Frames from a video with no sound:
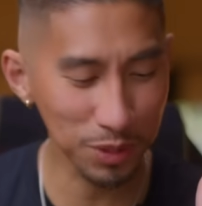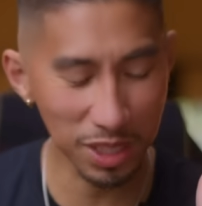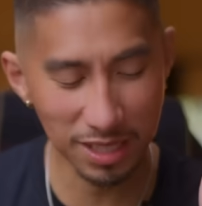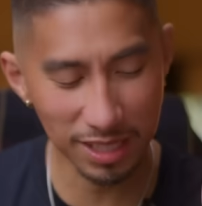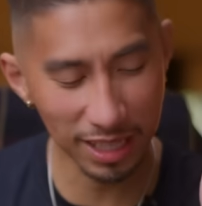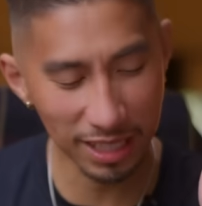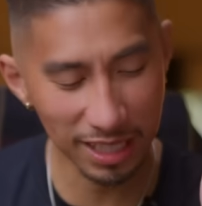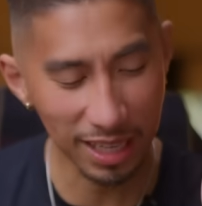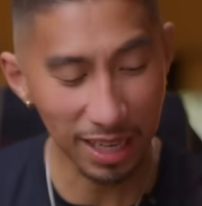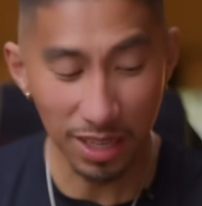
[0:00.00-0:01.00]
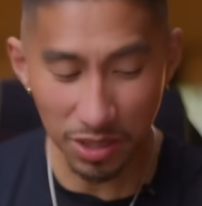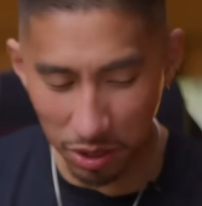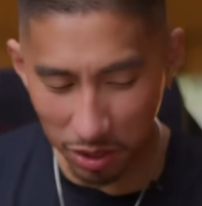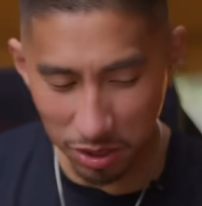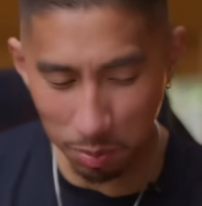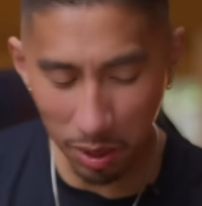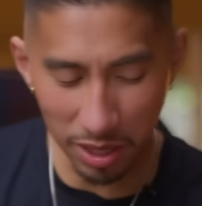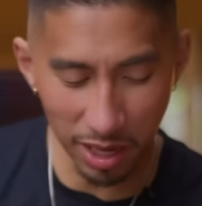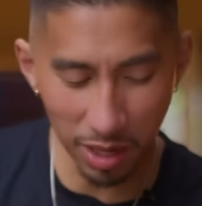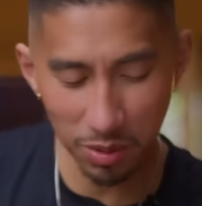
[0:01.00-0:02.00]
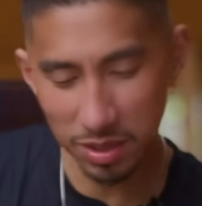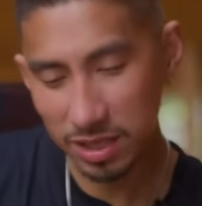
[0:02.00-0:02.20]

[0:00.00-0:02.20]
Just saying. So you're smart now. You're